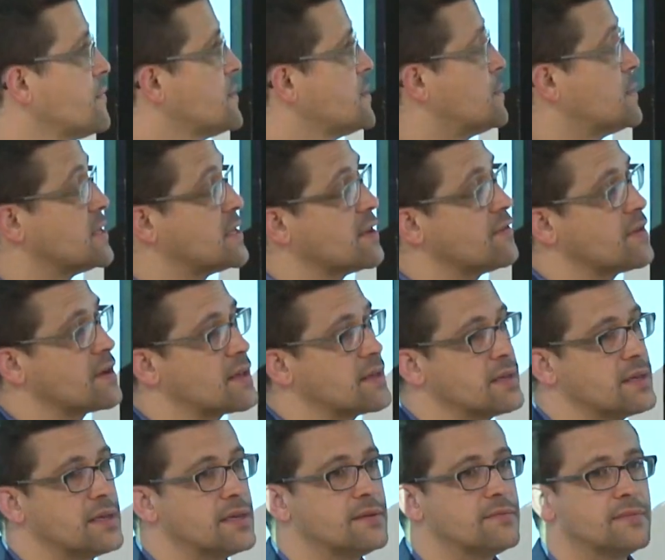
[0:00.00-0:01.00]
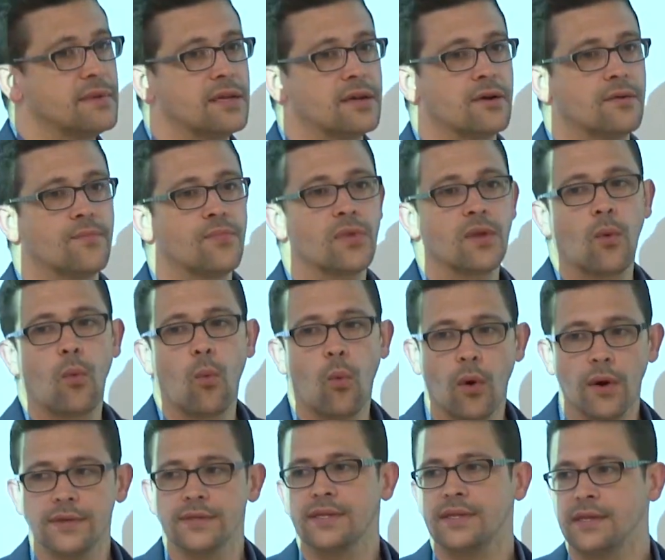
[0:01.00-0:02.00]
specifically, you know,
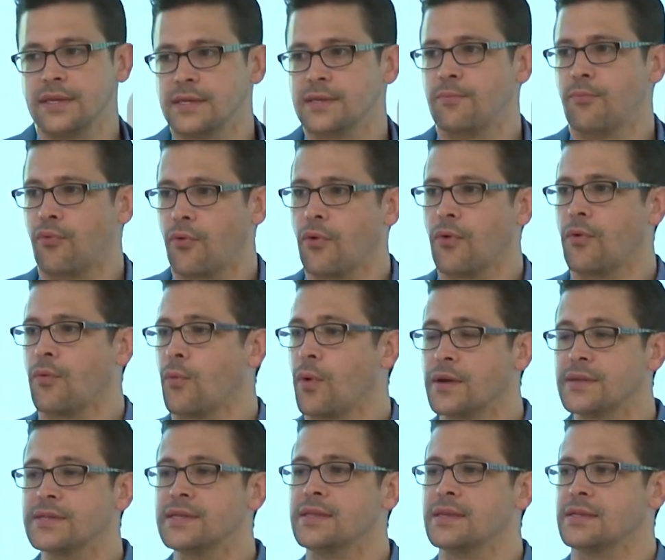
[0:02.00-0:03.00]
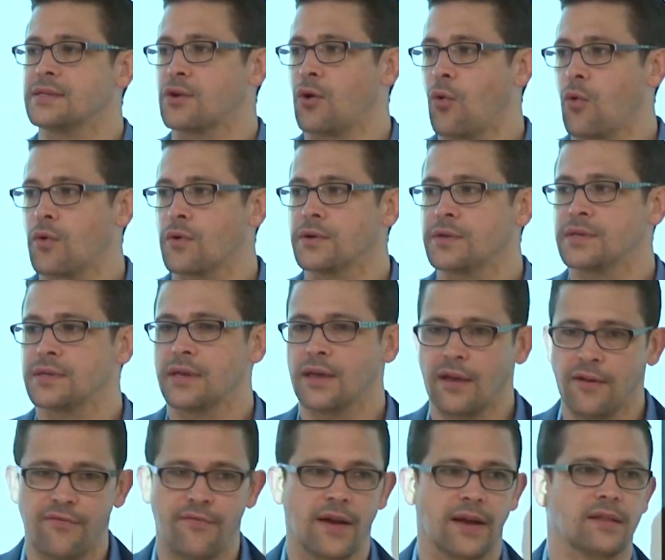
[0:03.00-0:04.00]
was this, pro, was this course
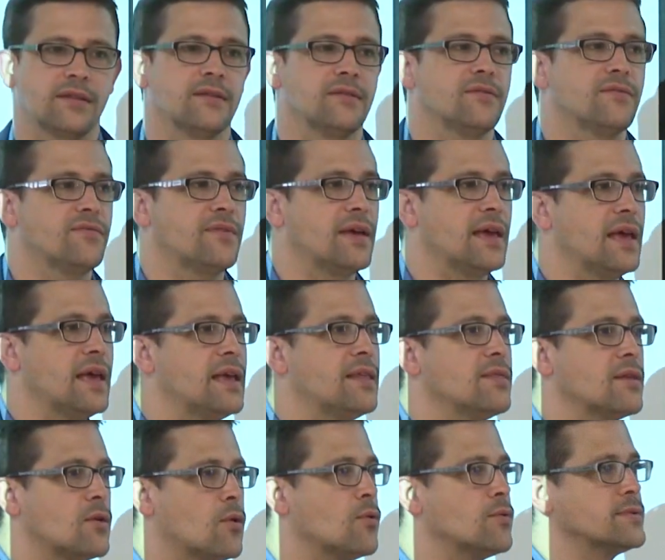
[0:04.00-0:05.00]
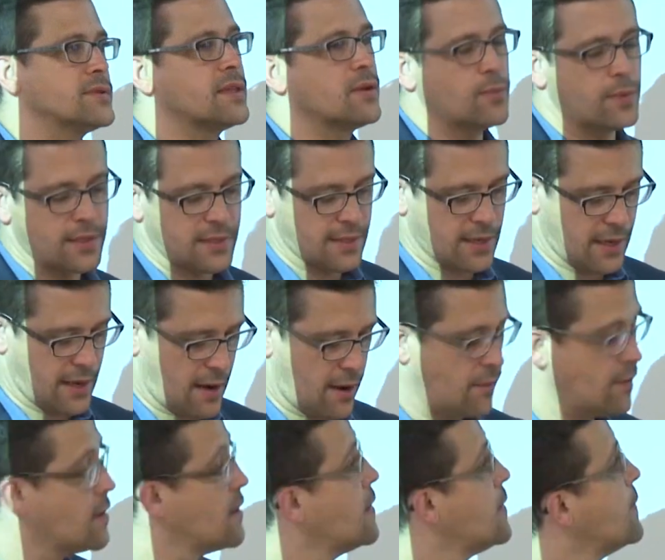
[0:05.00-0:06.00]
effective in the goals that we set
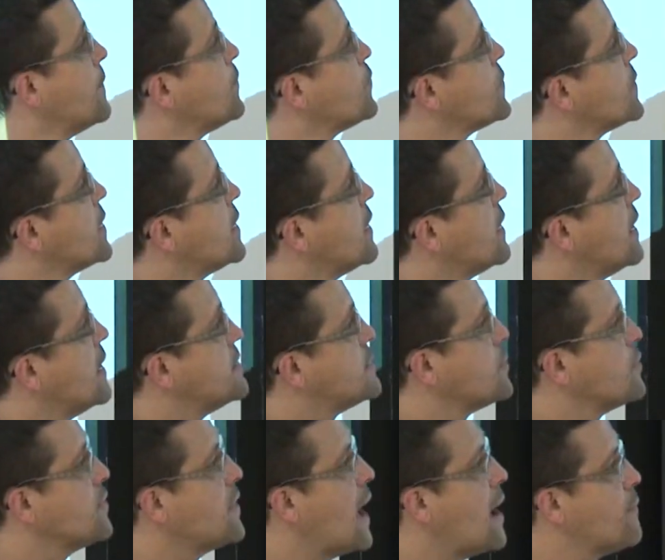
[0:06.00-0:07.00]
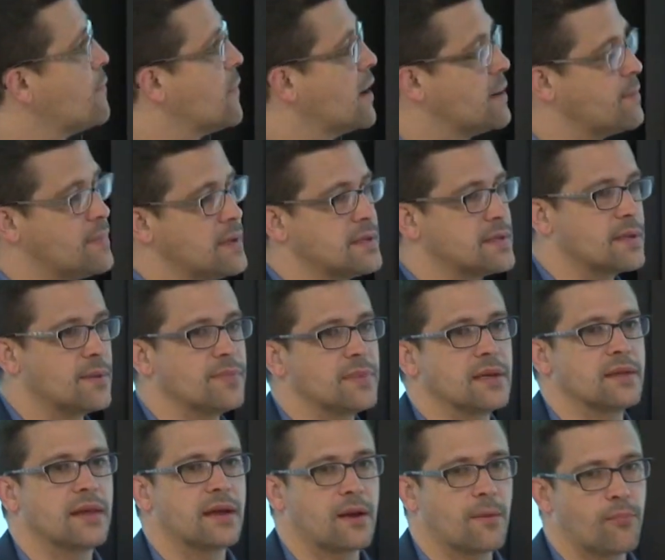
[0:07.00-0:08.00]
out? And so that might be
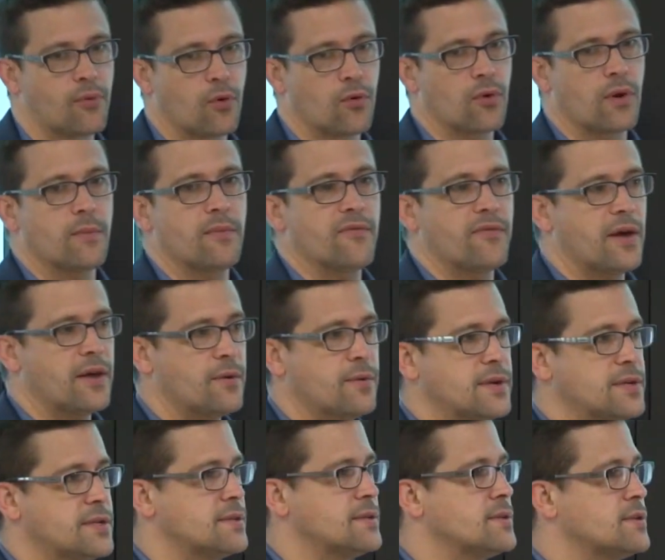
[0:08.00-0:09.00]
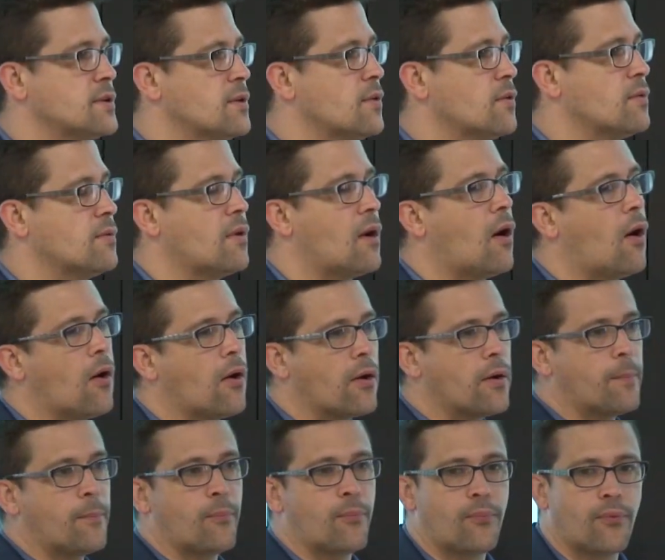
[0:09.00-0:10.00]
something like a program evaluation. So
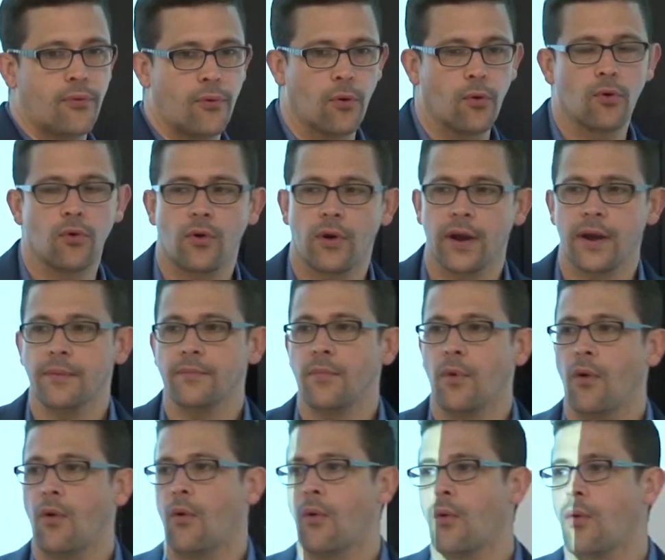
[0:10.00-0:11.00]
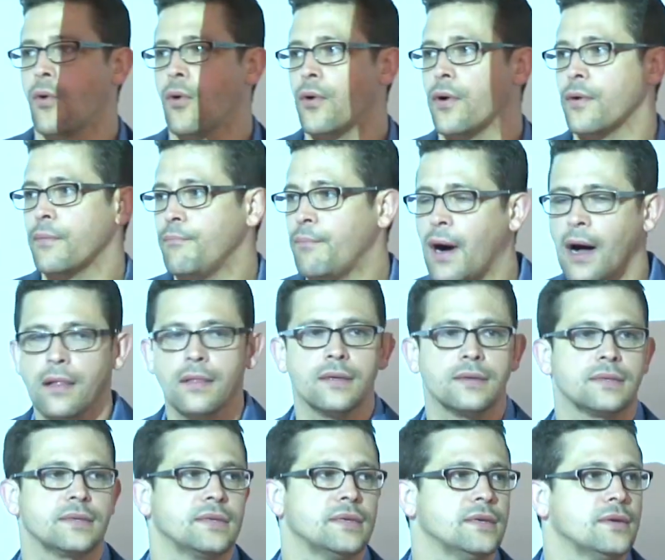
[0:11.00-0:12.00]
our program or
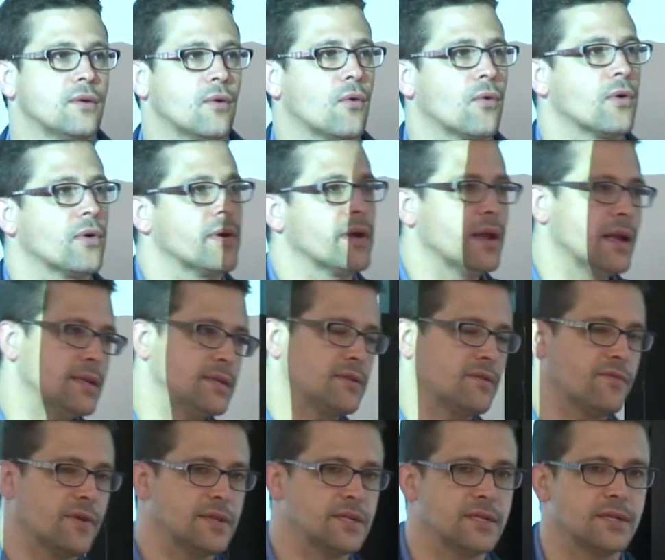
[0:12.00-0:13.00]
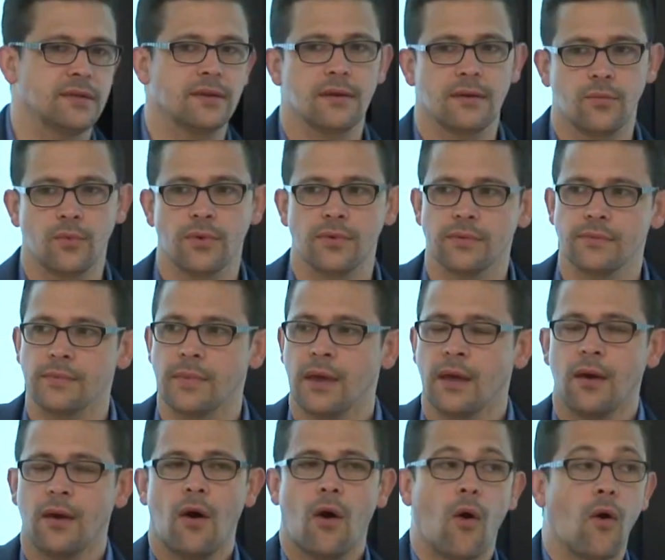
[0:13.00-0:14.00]
policy or intervention will,
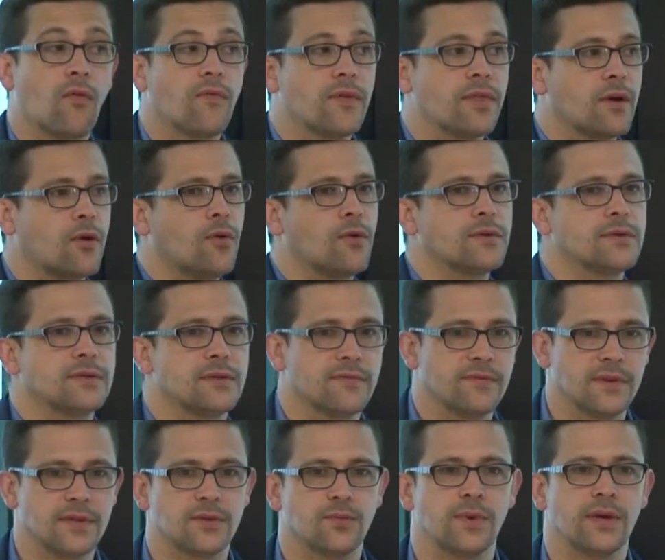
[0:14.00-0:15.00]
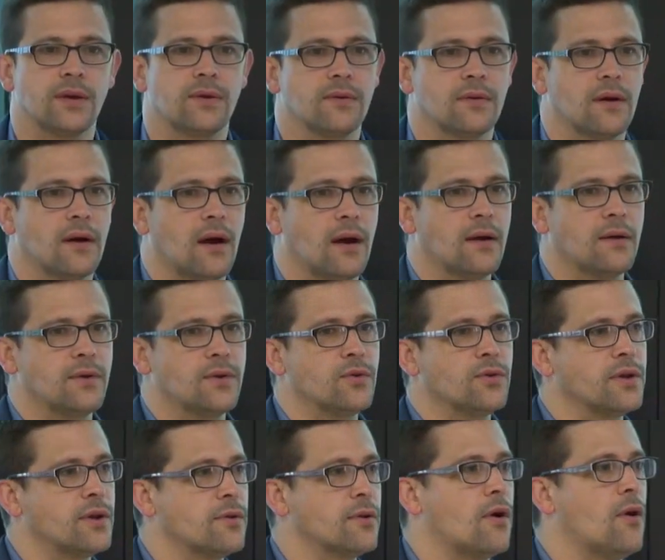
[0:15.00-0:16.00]
over the course of this week, uh,
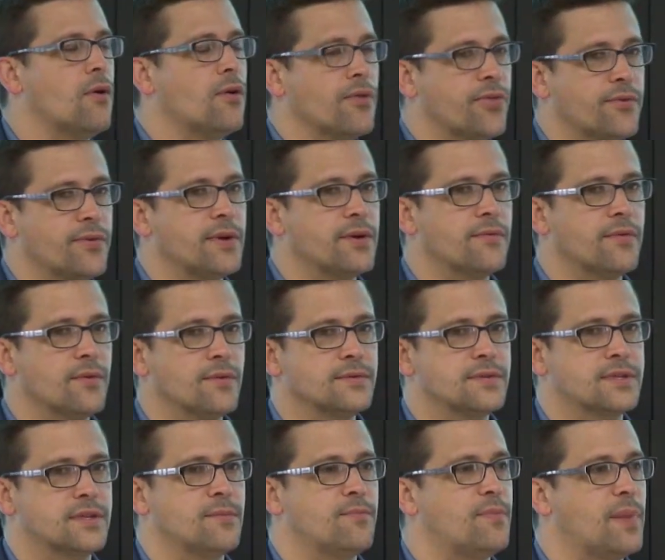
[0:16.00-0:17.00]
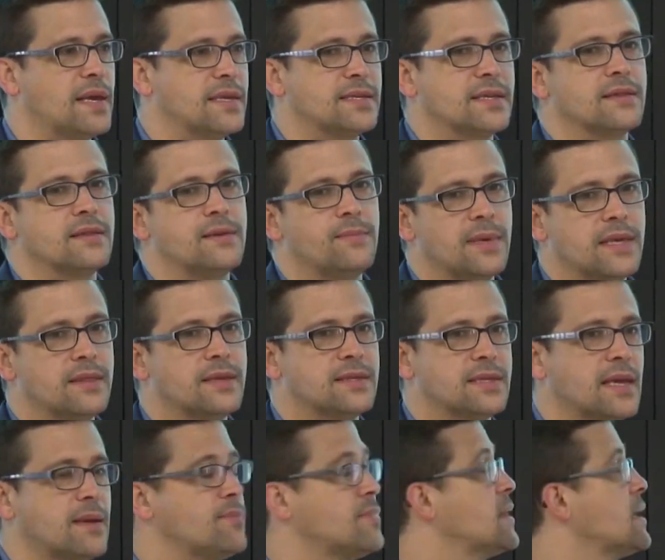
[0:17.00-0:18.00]
you'll hear all three of those to basically mean the
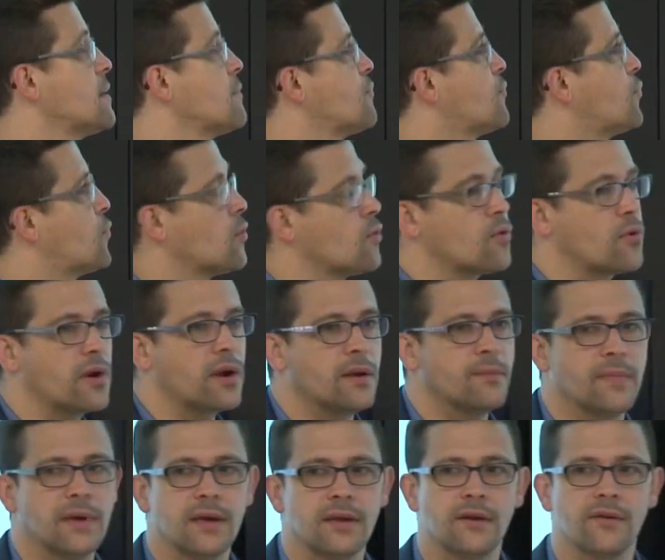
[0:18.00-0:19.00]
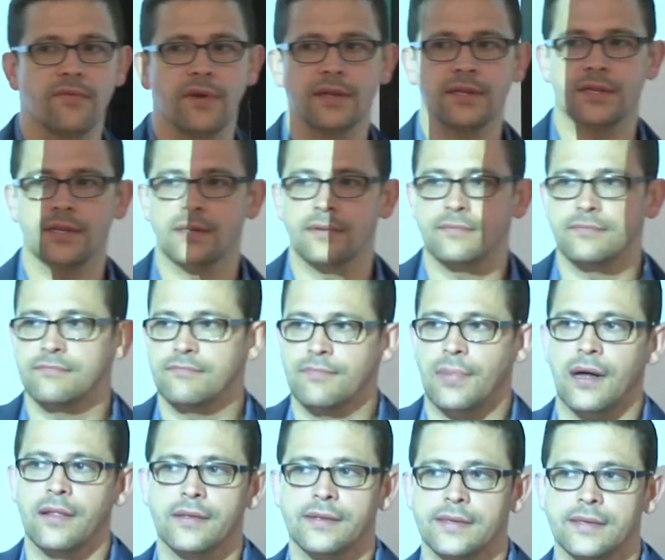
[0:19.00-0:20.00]
same thing, program, intervention,
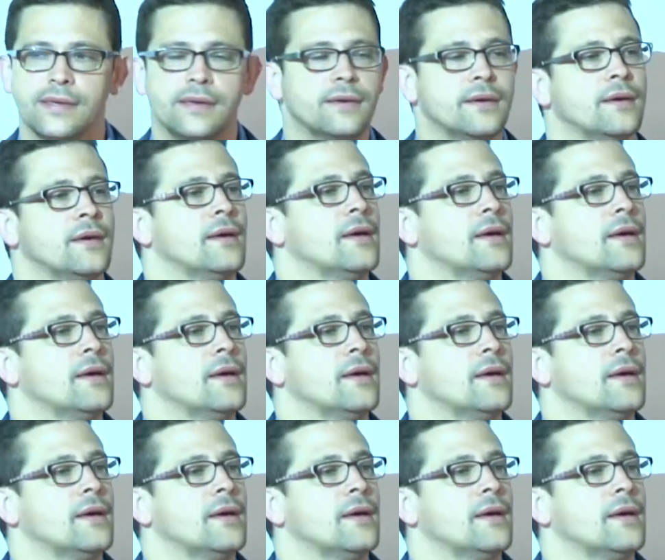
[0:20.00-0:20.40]
policy.